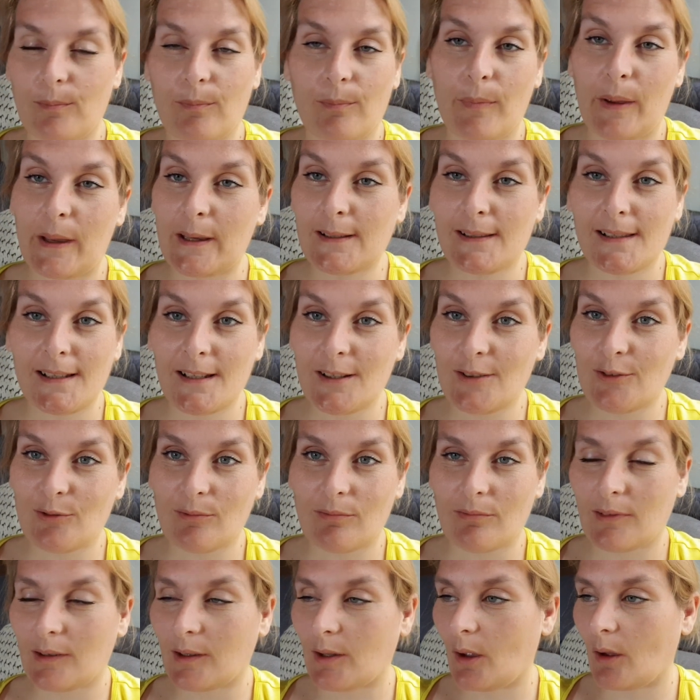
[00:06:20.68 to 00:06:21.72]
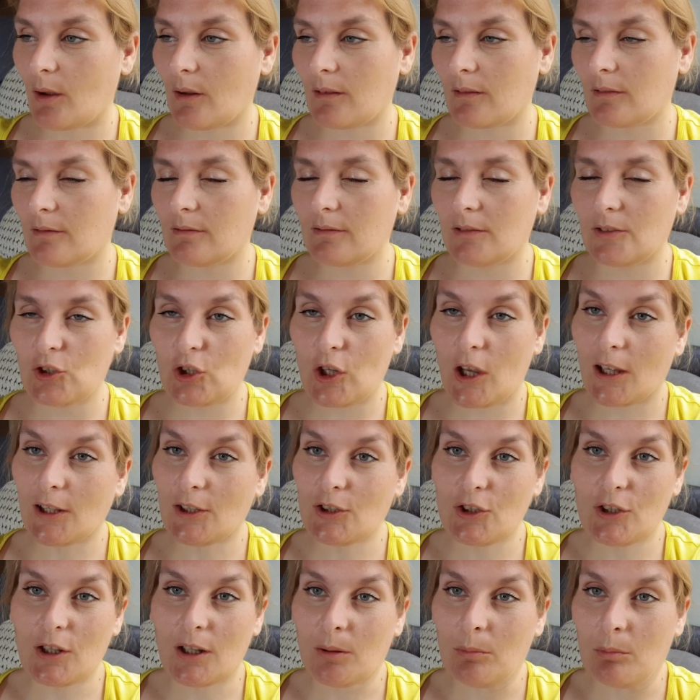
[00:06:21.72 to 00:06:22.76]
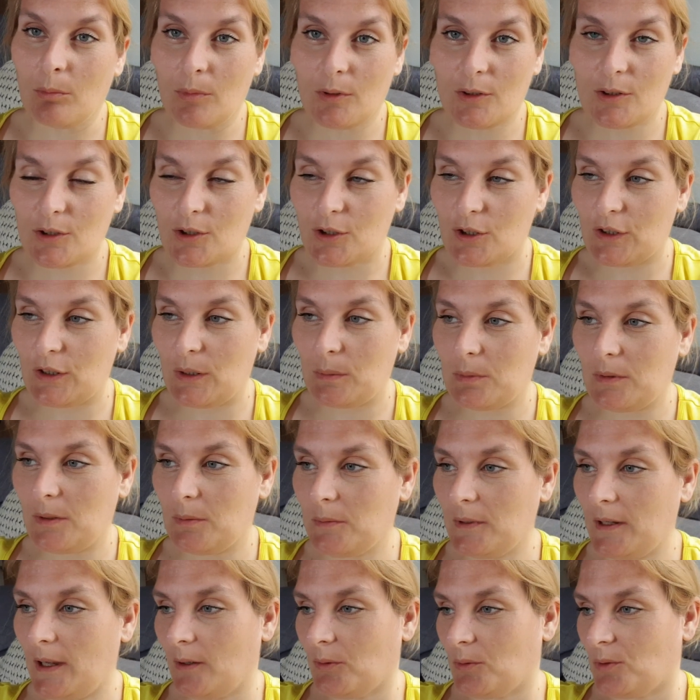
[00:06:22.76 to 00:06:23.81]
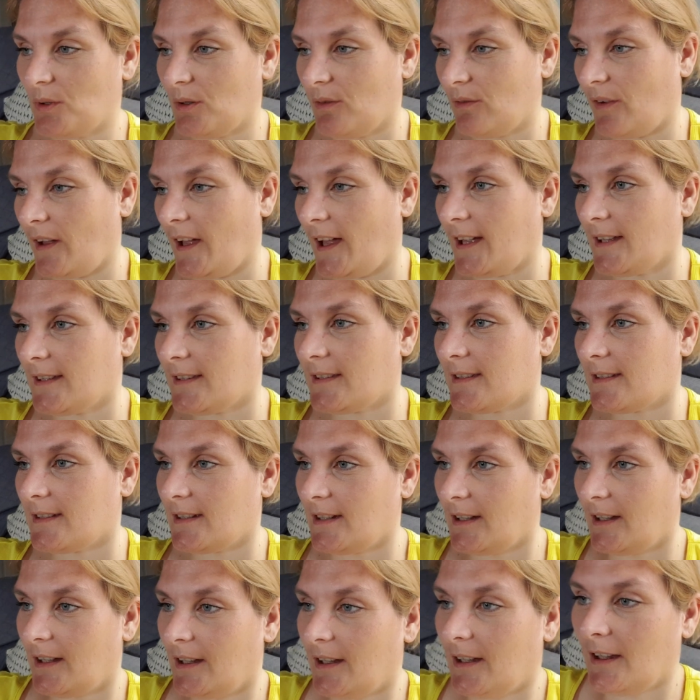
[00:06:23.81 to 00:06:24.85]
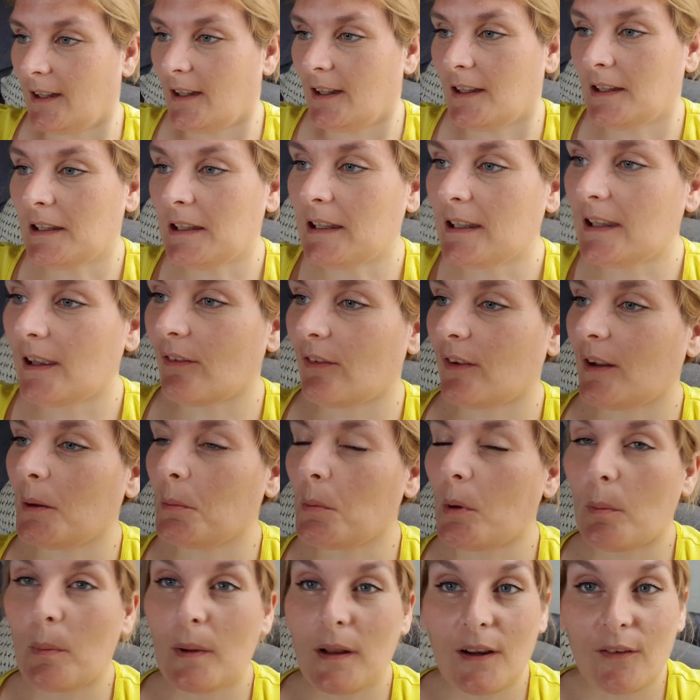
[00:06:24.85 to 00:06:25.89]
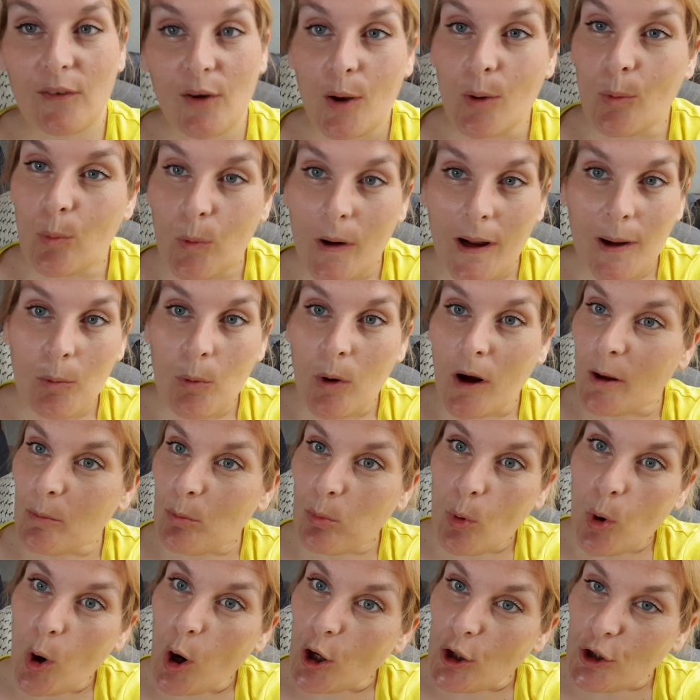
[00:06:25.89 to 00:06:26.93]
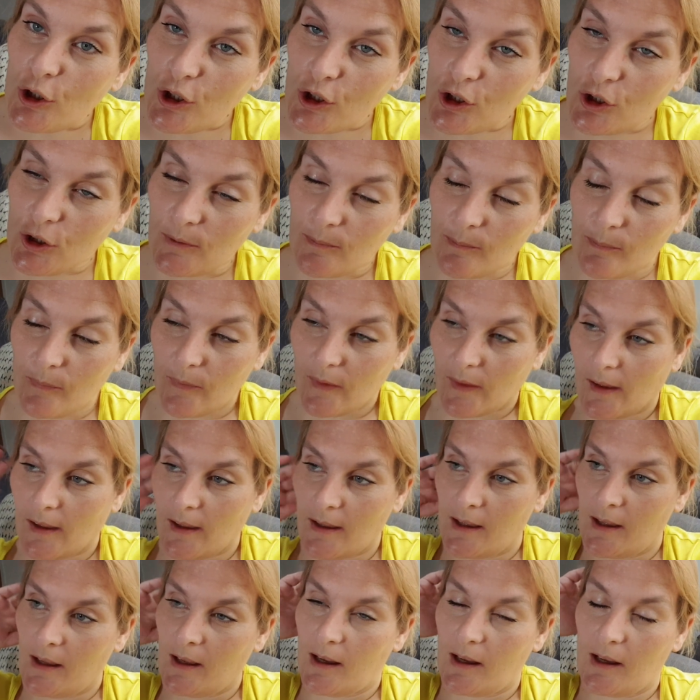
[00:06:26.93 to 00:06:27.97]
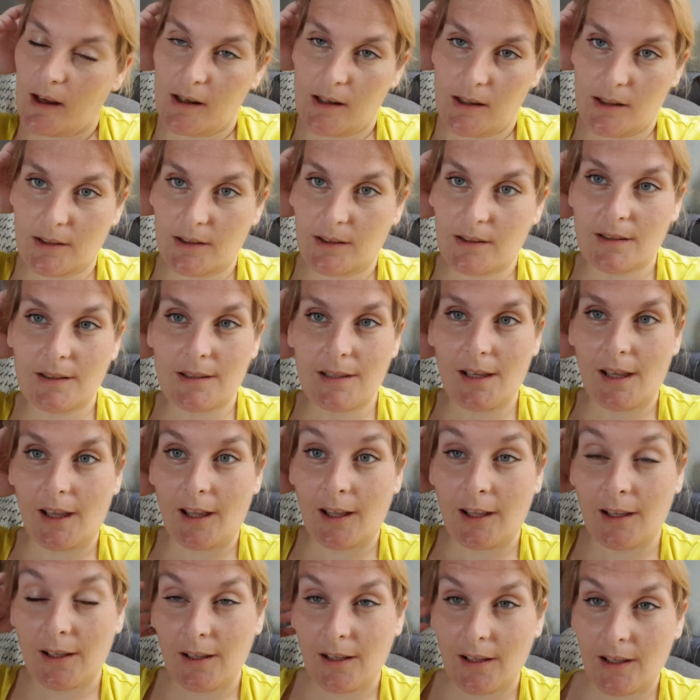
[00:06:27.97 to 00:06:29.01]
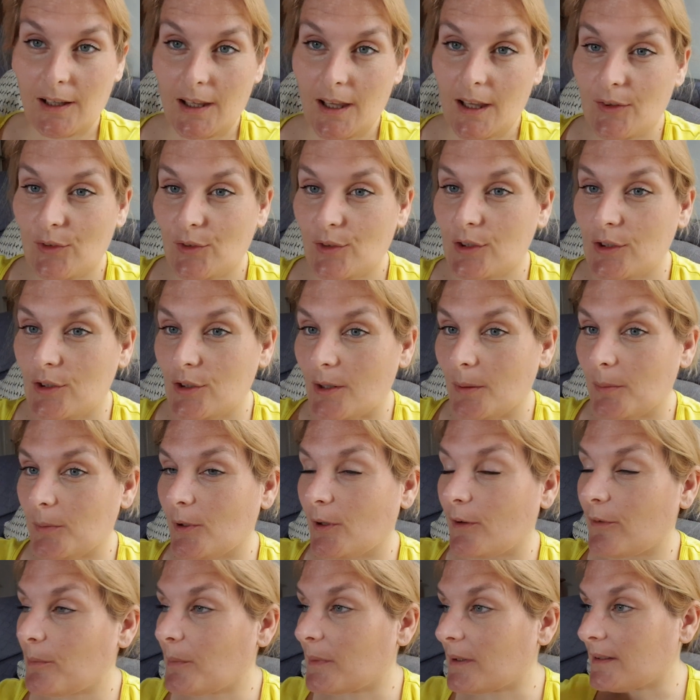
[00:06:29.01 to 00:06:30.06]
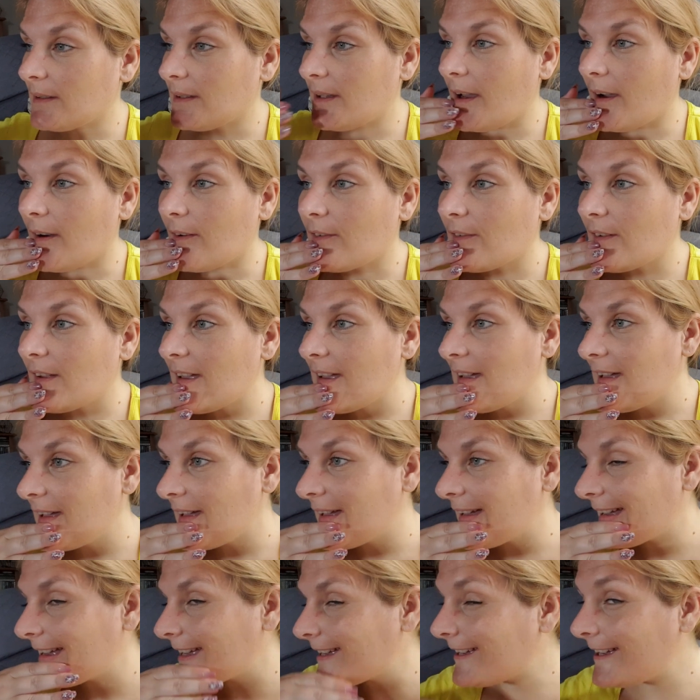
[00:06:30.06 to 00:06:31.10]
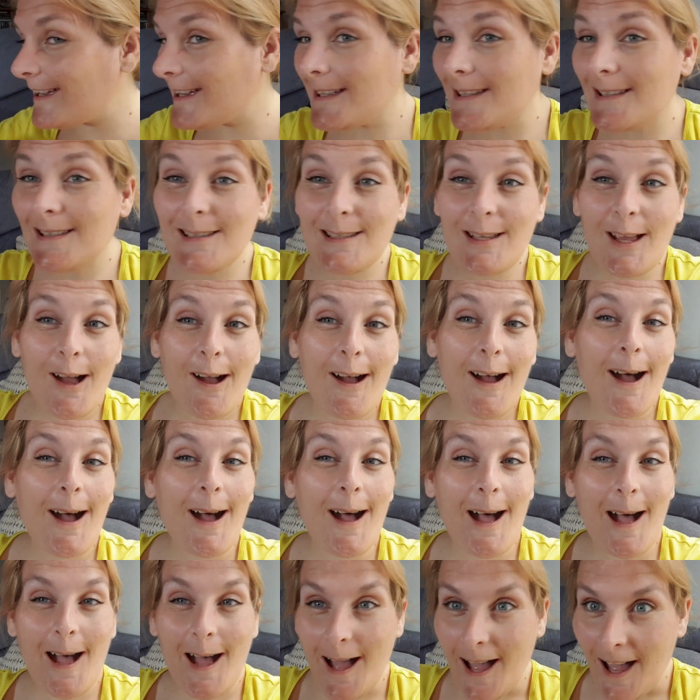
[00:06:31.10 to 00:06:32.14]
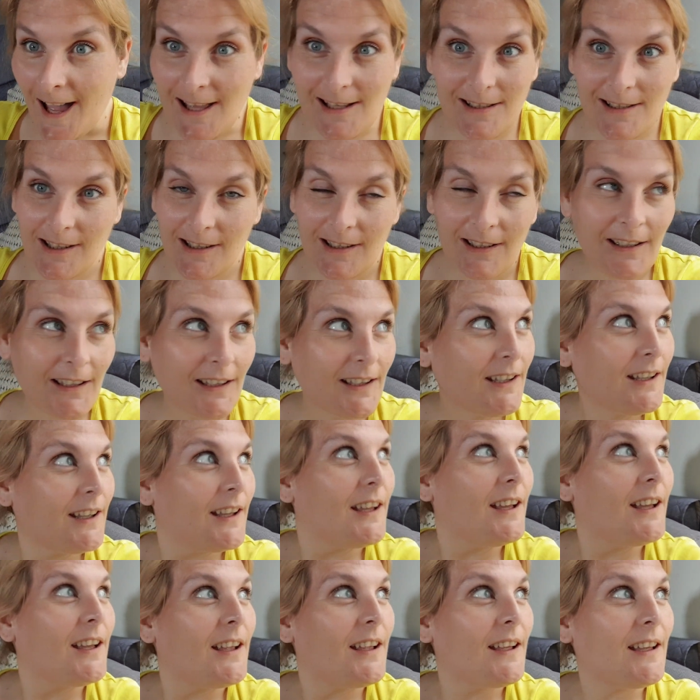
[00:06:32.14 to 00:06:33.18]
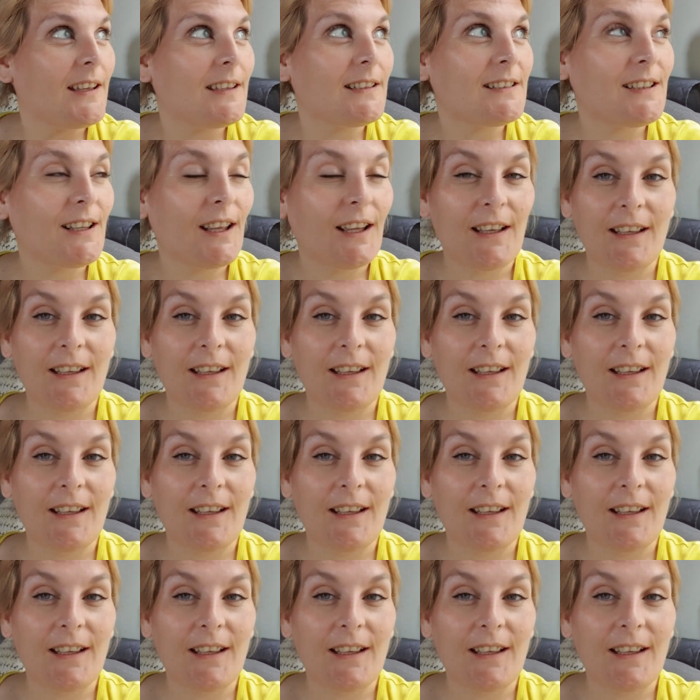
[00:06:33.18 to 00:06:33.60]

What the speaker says: Basically changed him, stripped him down to a vest, given him a bit of a wet wipe wash, and yeah, stripped off myself. It is hot. It